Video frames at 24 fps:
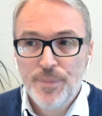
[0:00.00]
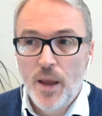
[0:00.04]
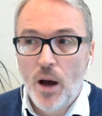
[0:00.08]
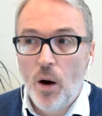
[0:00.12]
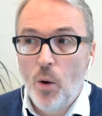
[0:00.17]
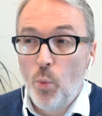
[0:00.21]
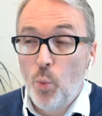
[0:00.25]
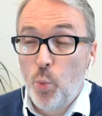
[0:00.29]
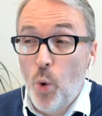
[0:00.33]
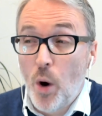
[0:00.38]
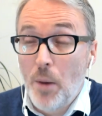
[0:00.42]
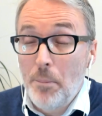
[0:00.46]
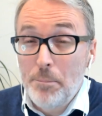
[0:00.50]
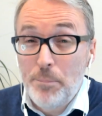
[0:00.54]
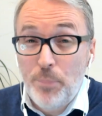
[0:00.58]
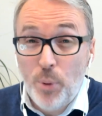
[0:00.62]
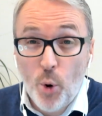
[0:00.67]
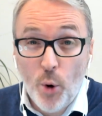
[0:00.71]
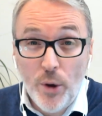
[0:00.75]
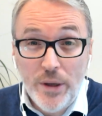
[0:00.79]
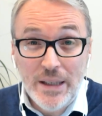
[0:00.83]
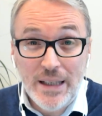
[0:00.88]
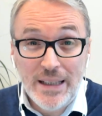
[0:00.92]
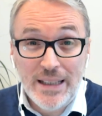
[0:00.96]
At one
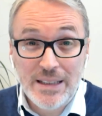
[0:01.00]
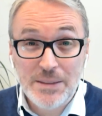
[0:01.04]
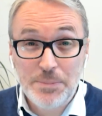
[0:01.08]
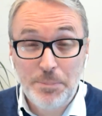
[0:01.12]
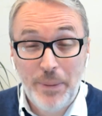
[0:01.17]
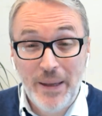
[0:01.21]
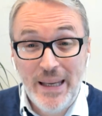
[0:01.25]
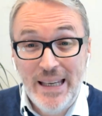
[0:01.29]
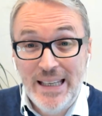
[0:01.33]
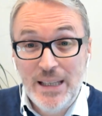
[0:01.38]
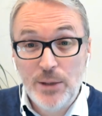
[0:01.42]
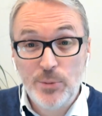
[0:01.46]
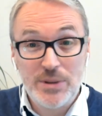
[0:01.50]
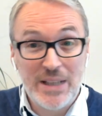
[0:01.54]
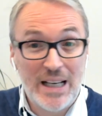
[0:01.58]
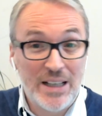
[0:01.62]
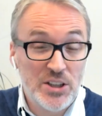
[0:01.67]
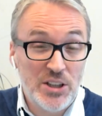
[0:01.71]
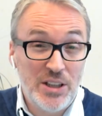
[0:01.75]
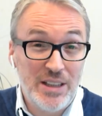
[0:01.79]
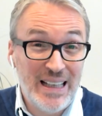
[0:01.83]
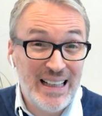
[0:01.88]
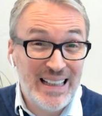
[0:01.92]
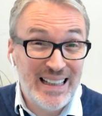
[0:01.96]
point at its peak, it was
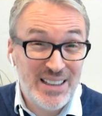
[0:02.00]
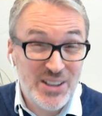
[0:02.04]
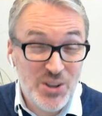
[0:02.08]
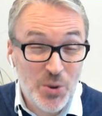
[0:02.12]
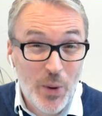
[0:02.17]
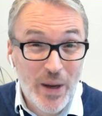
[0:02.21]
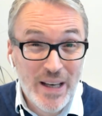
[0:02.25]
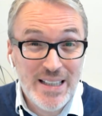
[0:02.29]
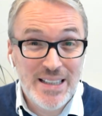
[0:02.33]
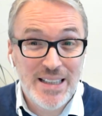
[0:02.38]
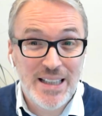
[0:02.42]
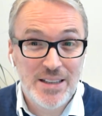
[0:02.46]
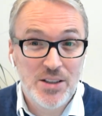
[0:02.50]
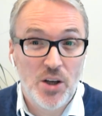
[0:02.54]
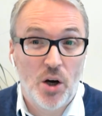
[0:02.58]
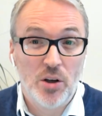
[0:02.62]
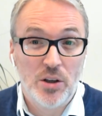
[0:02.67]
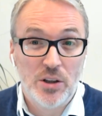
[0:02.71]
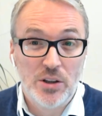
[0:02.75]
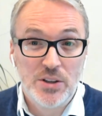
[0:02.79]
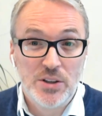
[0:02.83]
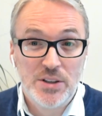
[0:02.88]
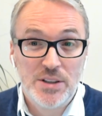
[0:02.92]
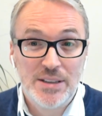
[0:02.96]
actually nearly
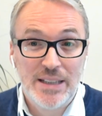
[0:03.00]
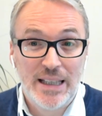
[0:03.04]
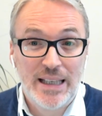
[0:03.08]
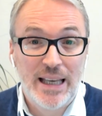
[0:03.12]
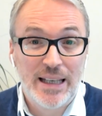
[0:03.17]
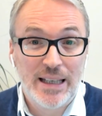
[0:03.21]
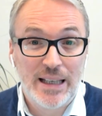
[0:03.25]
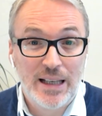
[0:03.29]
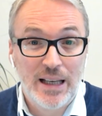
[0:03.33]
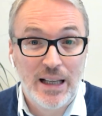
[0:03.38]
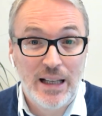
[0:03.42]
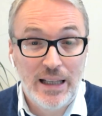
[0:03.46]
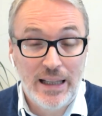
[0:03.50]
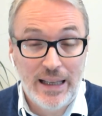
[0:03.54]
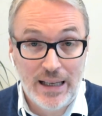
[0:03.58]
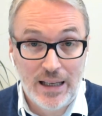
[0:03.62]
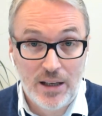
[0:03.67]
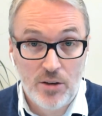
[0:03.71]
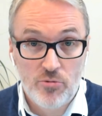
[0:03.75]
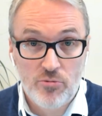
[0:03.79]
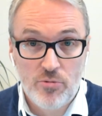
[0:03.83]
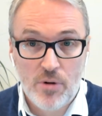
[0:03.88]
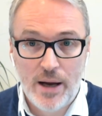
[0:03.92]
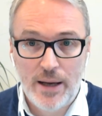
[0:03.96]
$20 to get a click,
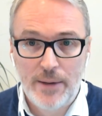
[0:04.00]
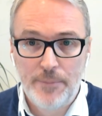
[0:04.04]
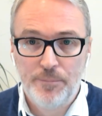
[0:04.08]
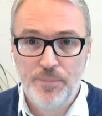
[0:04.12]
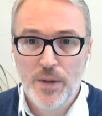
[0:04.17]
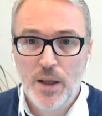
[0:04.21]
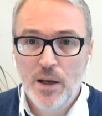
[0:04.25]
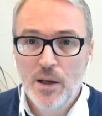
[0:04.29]
right?